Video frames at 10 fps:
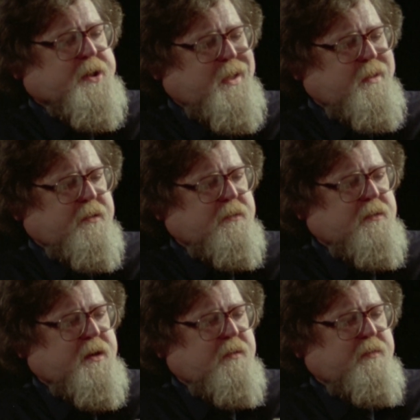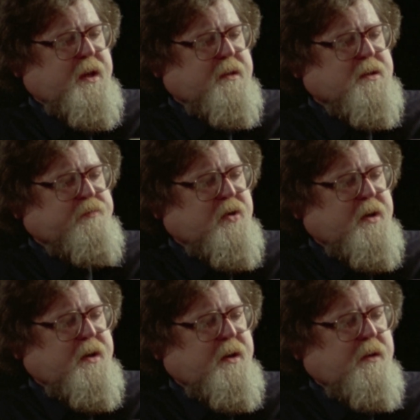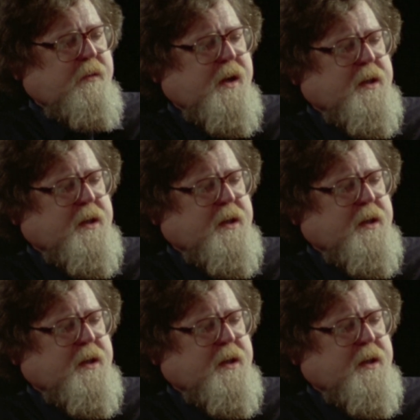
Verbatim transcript: child in a man's body who